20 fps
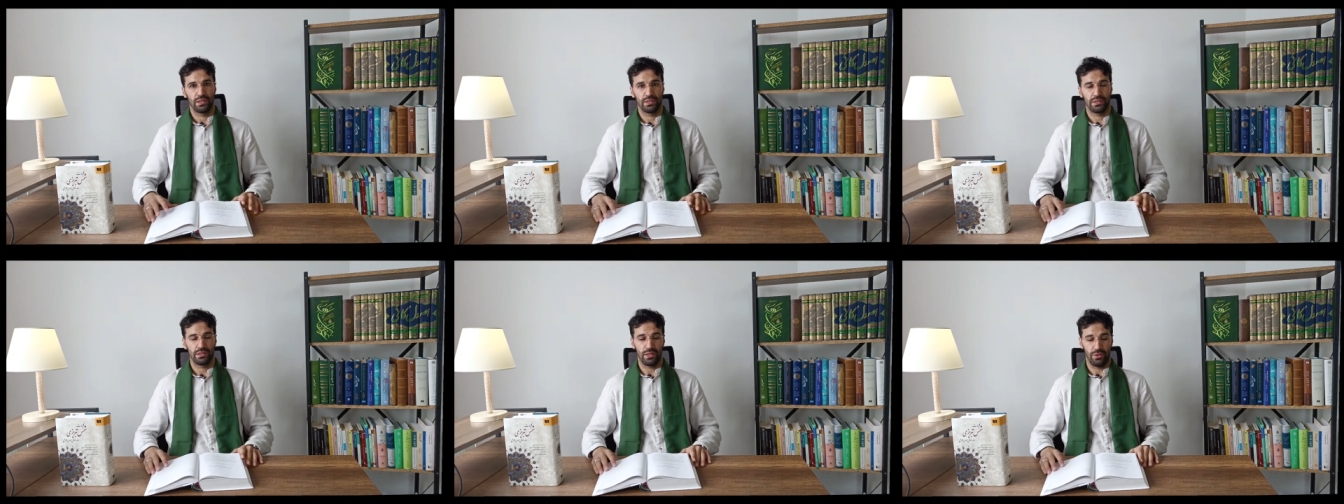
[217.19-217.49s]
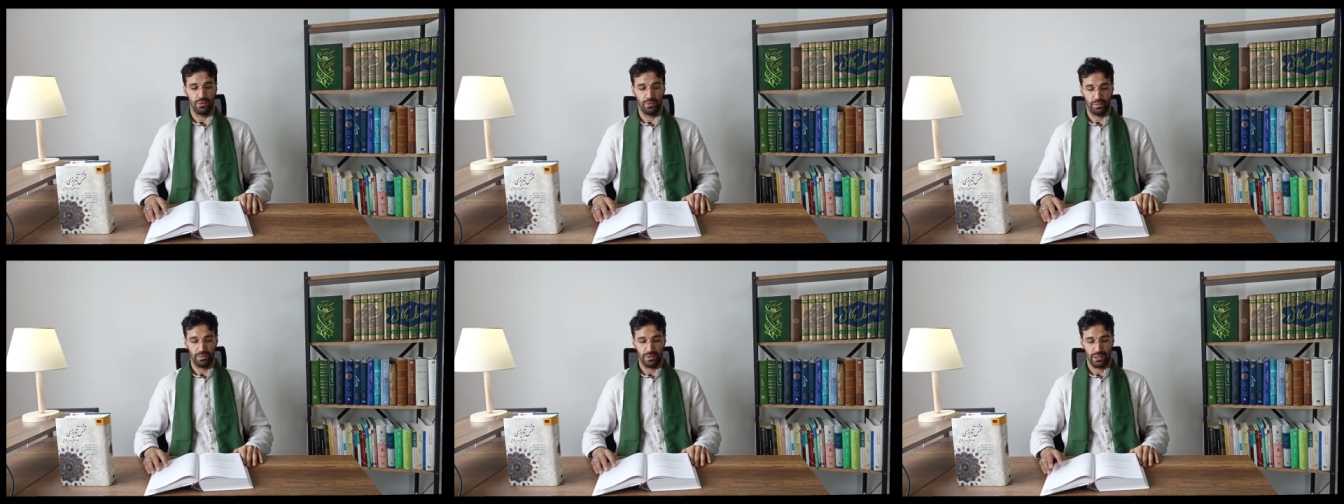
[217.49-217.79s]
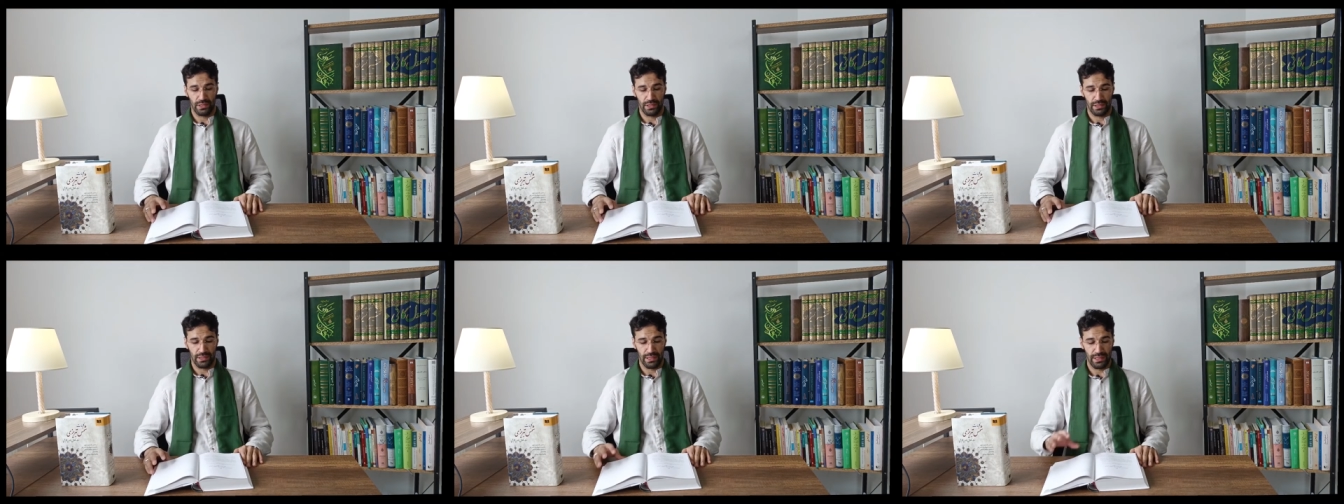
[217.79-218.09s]
So,
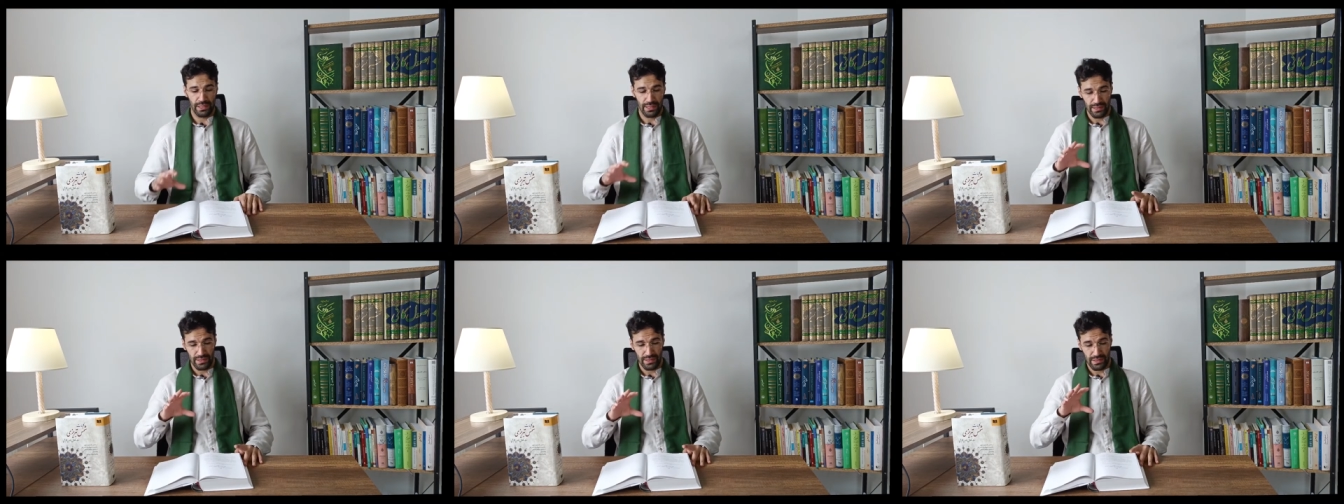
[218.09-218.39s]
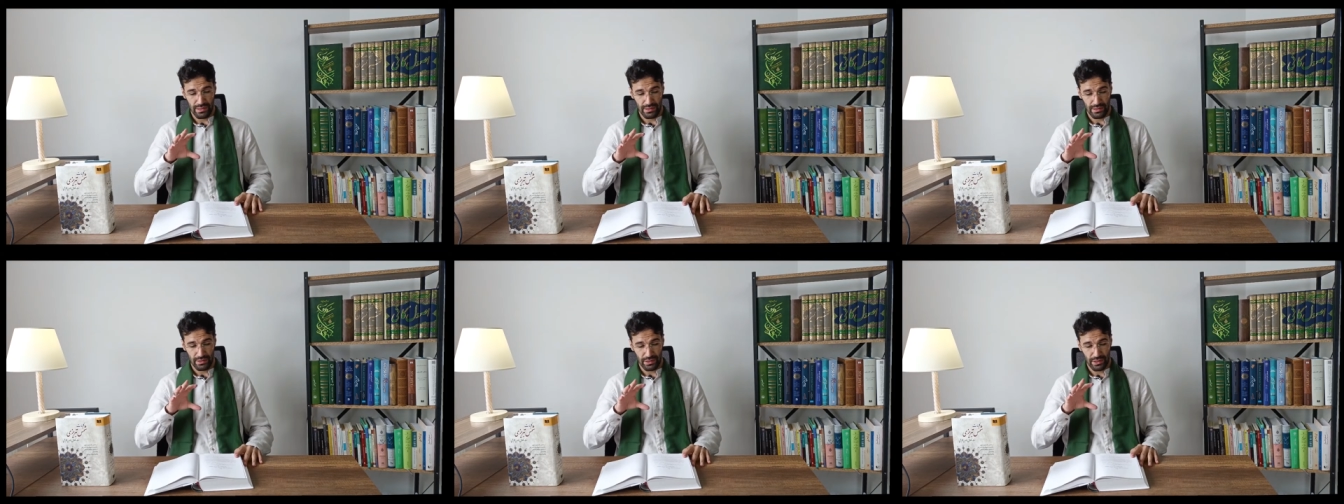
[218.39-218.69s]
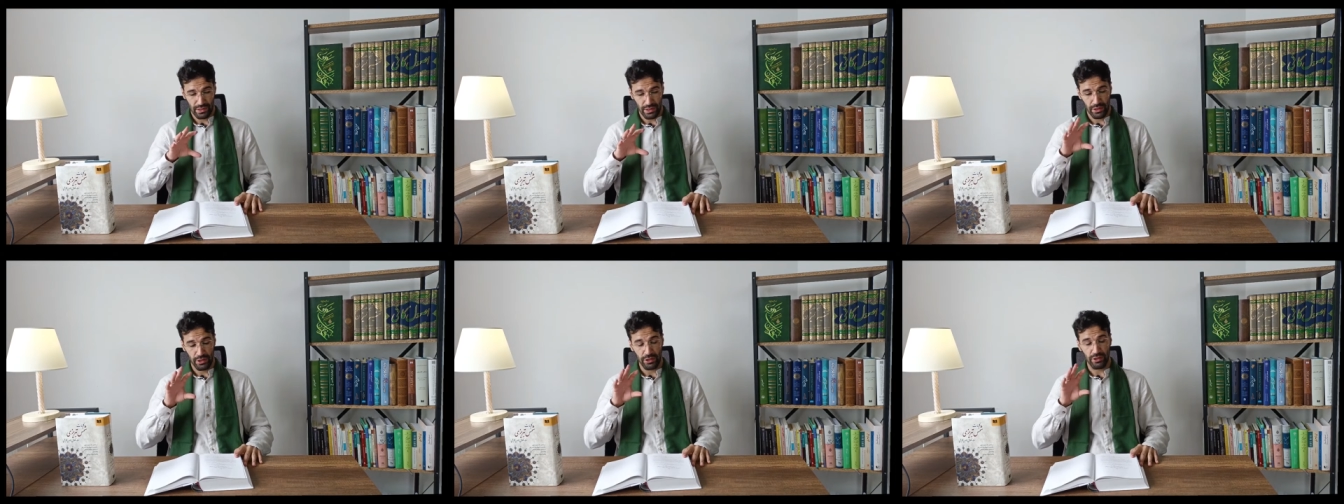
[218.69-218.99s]
He is
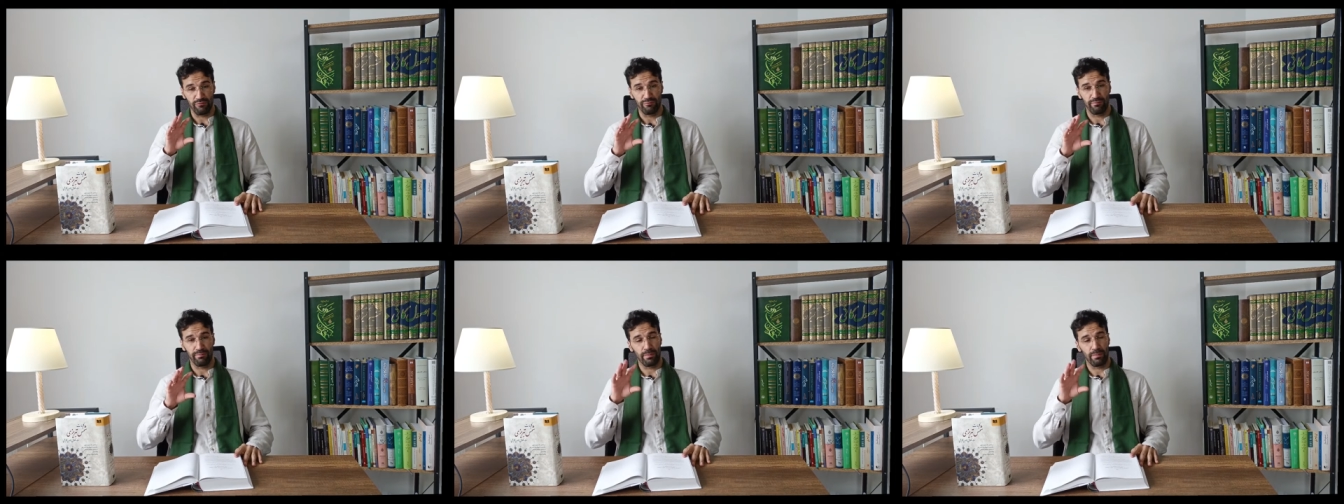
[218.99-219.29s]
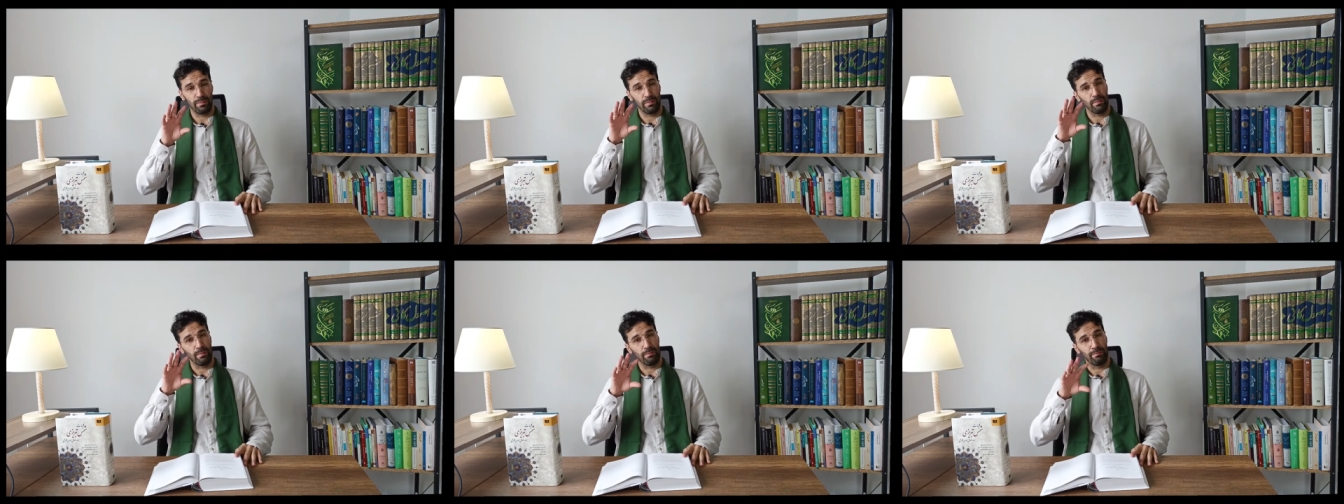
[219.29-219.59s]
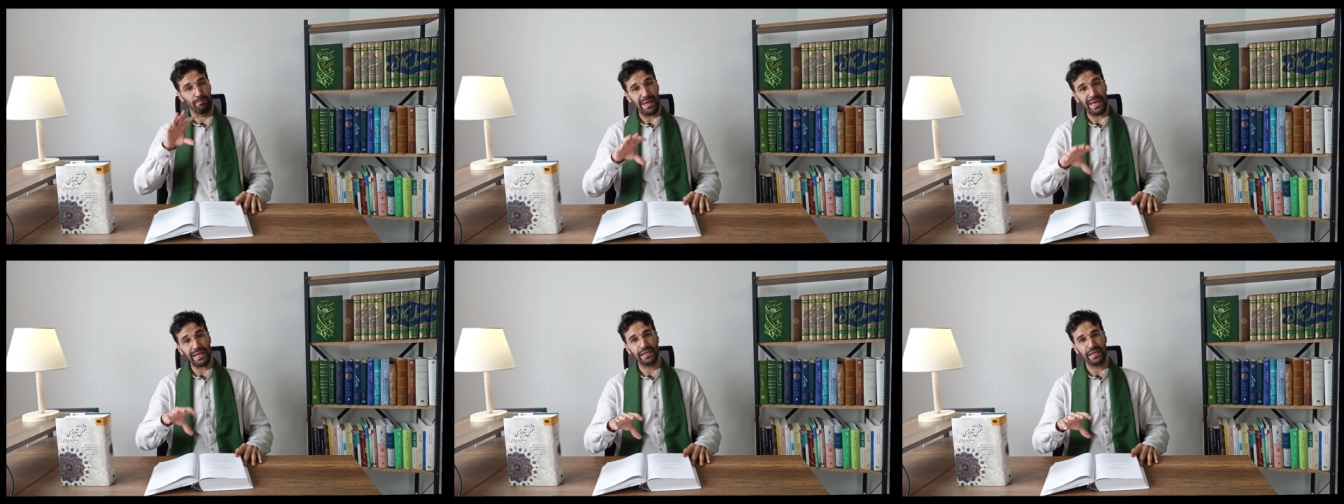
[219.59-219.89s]
kind of
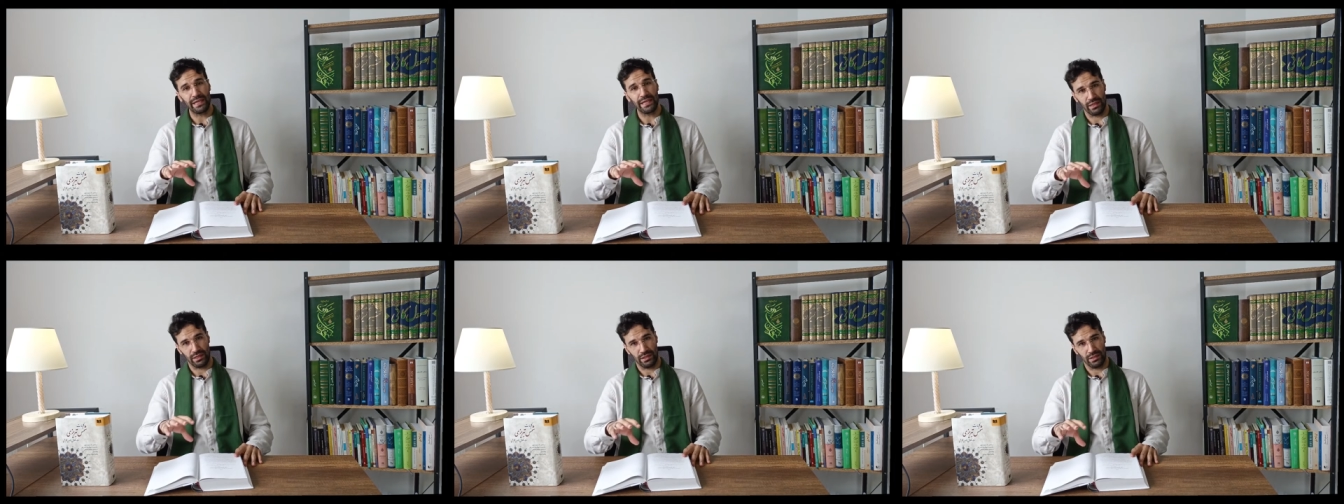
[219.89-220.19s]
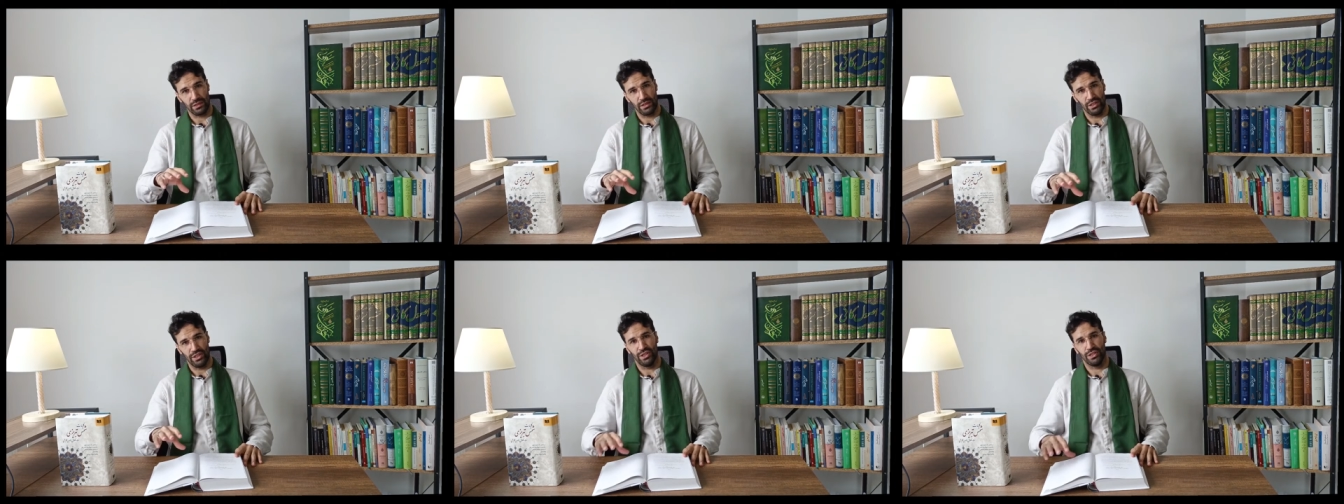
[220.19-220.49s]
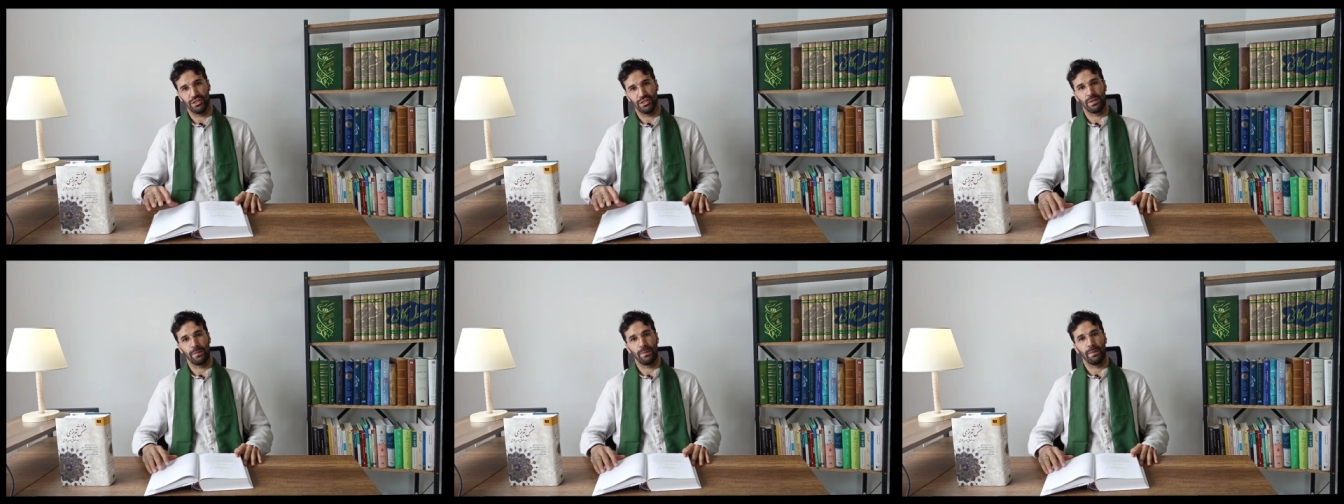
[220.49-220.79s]
begging
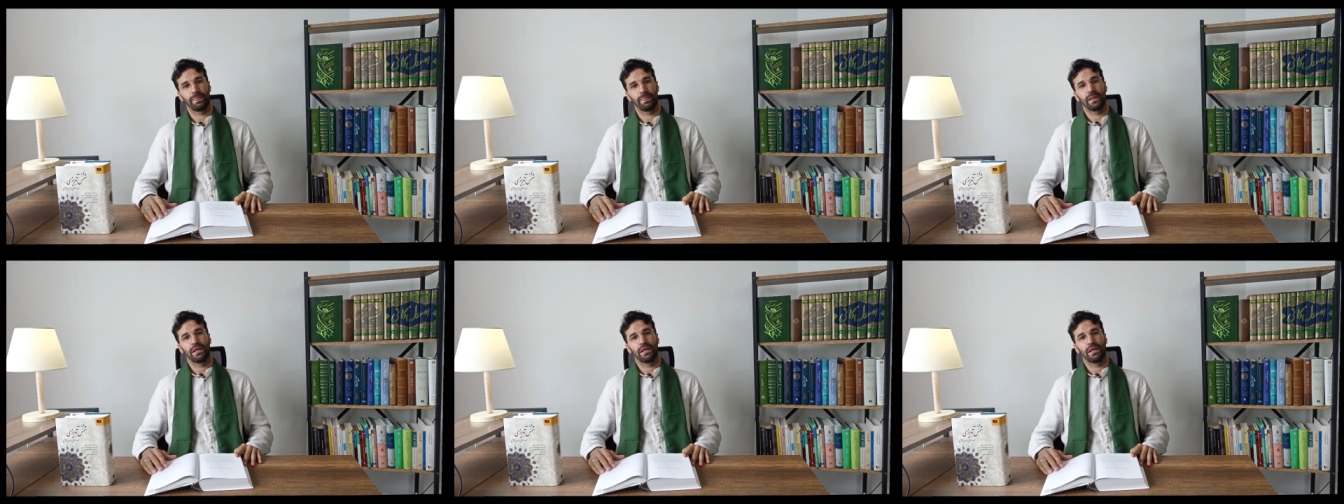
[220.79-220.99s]
God